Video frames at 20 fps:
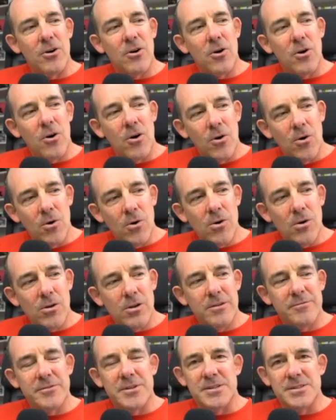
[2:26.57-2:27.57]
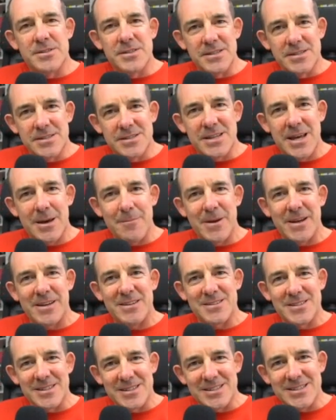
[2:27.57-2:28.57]
all of the systemic
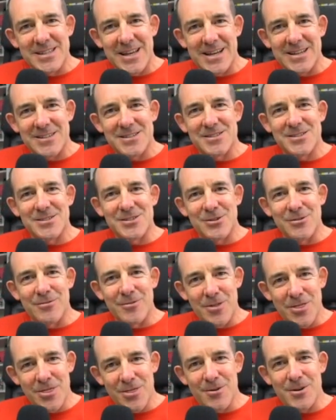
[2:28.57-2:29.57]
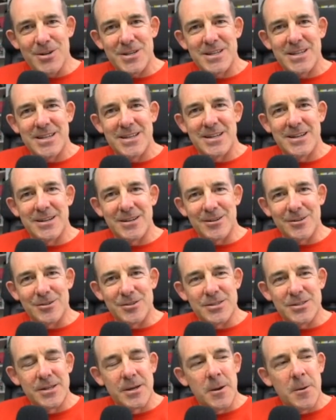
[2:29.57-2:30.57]
success over thirty
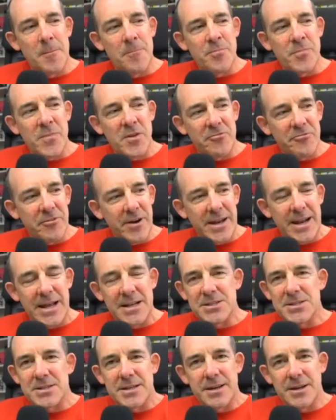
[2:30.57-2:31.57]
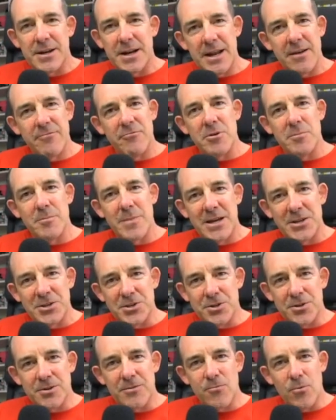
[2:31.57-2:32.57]
years financially on every
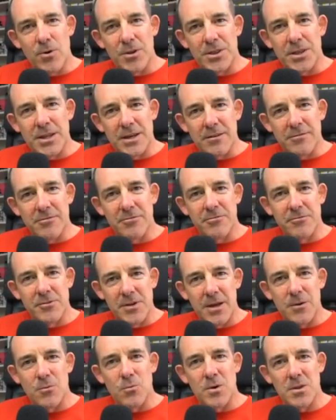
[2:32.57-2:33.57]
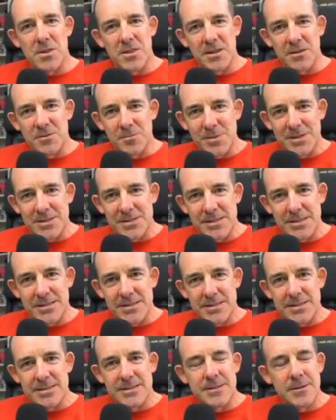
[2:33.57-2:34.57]
measure of what they've done with these
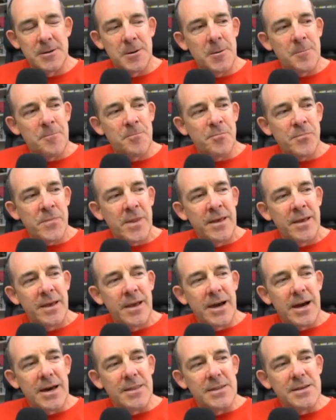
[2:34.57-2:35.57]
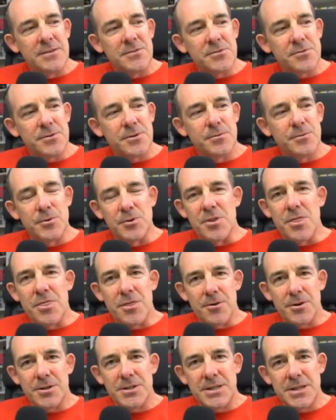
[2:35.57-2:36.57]
businesses. And these three rules,
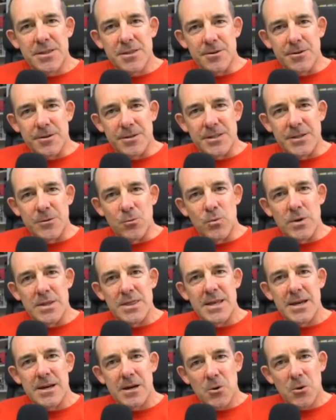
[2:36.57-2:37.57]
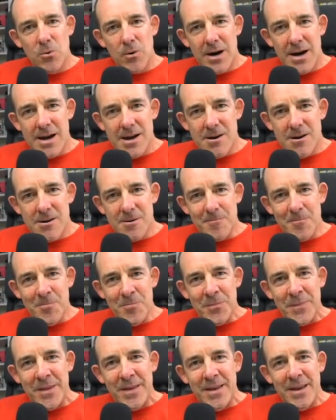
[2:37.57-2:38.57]
thirty thirty, when they acquire
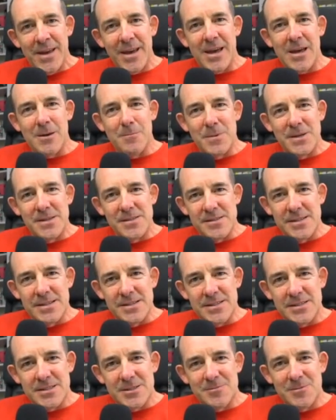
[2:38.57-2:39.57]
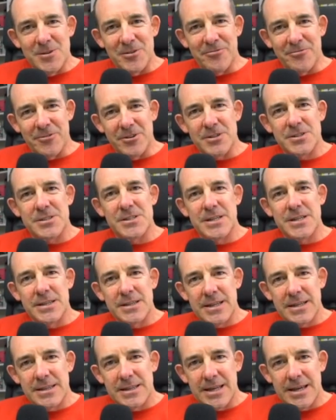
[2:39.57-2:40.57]
a business, the first thing
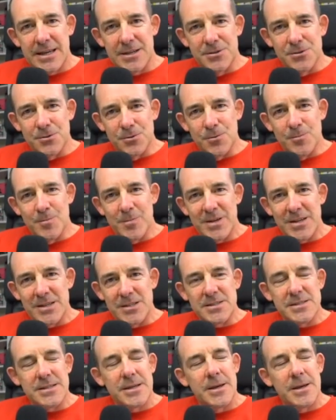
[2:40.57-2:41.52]
that they do is